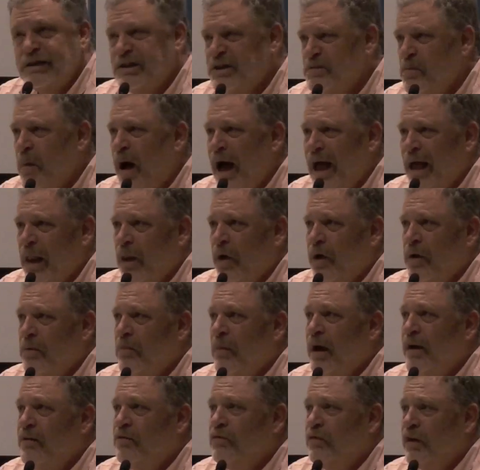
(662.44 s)
a smile on
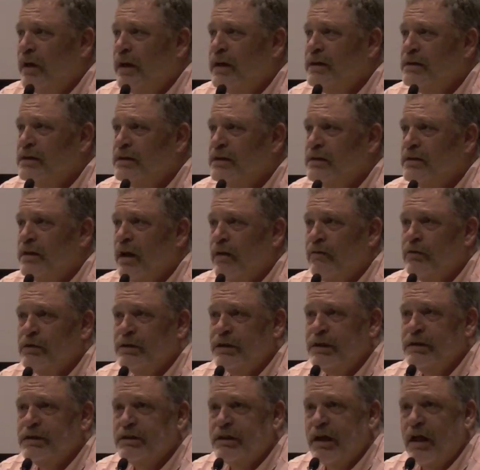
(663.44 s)
my face ever
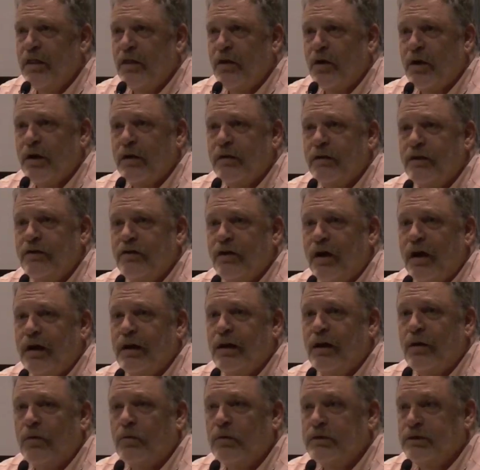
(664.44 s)
since I thought of the
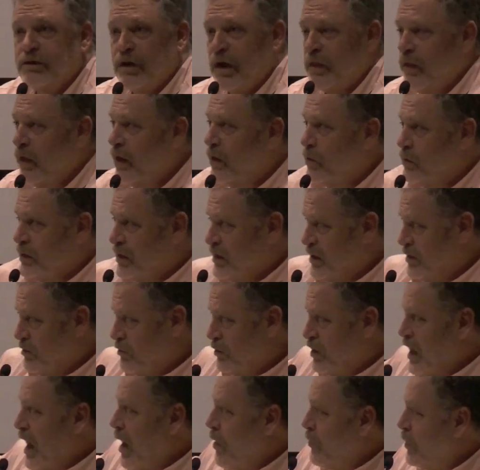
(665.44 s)
title, which I think was
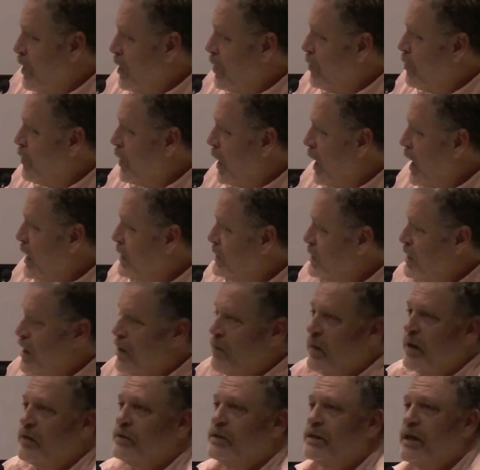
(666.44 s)
down here the last
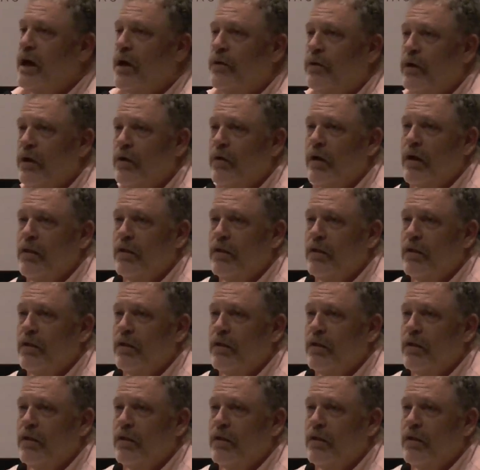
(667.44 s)
time I was down here.